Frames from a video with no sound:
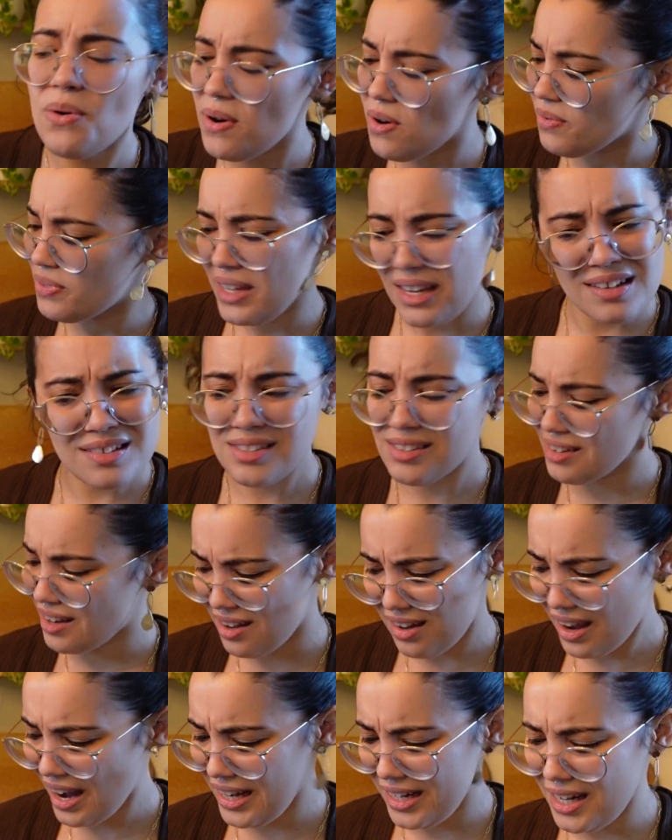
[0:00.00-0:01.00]
Oh, he's,
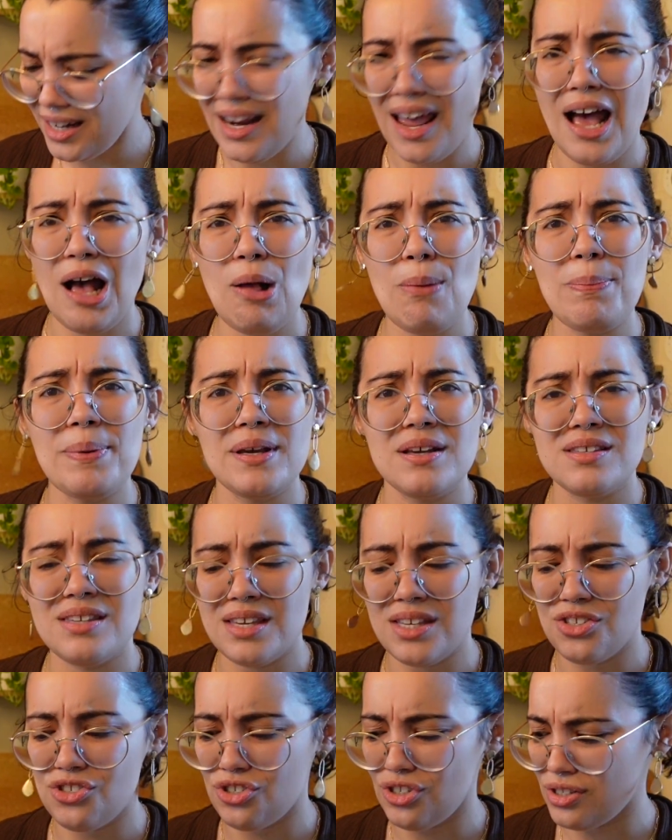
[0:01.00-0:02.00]
I need help because
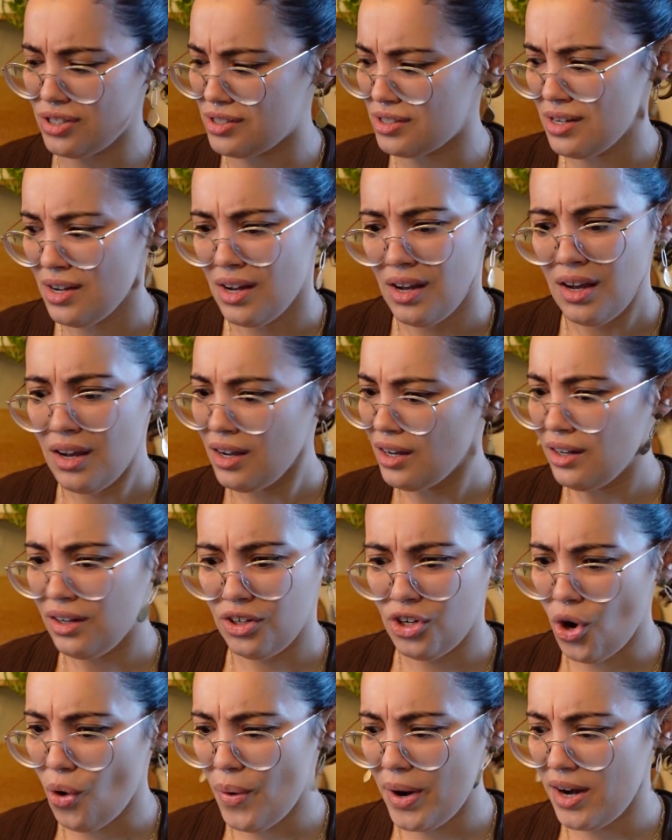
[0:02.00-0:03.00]
he's just
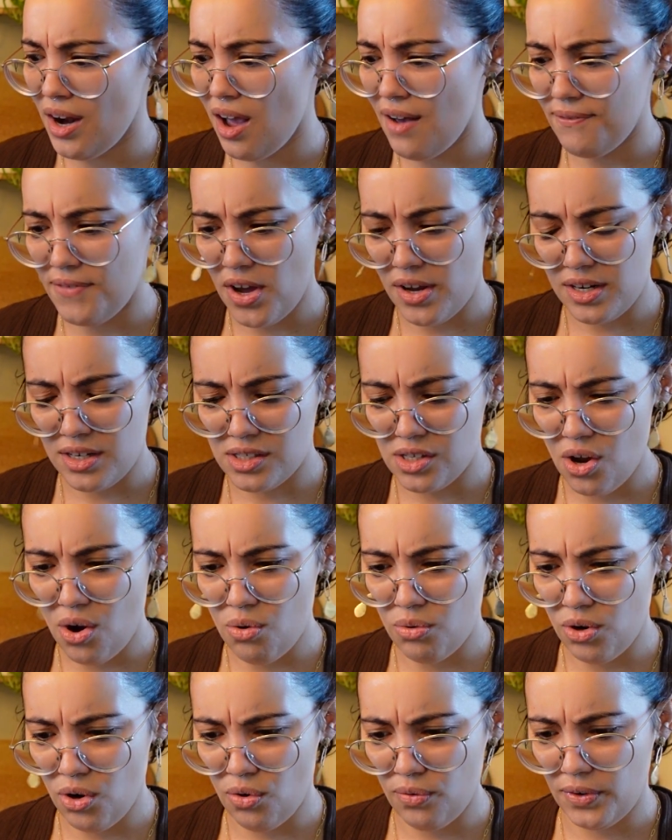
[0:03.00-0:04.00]
going off on his own
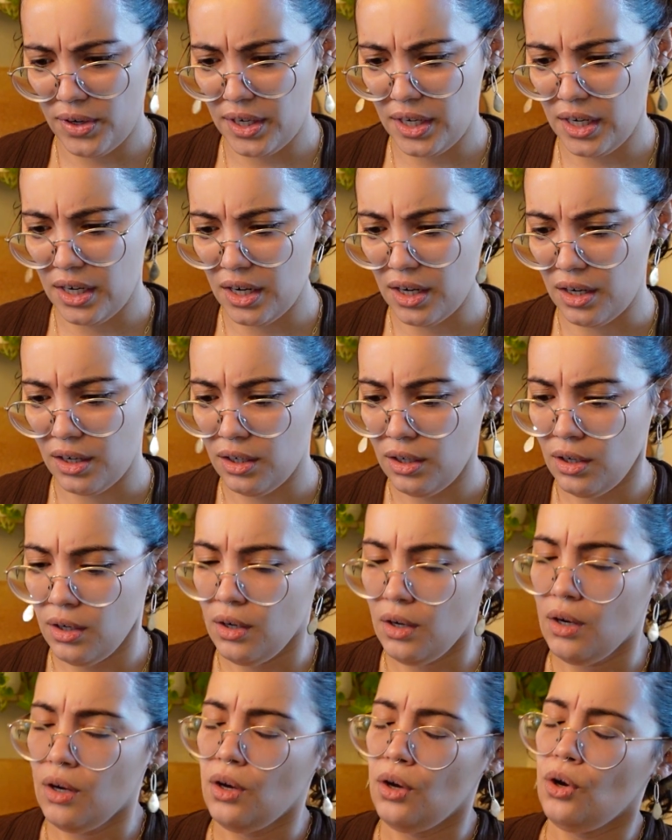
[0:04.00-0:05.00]
over here.
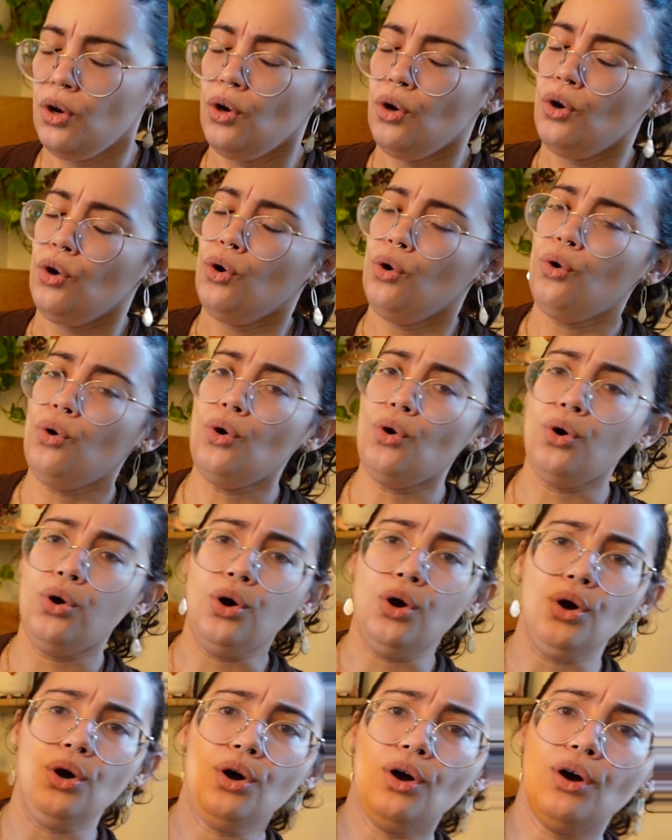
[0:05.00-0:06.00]
Whew.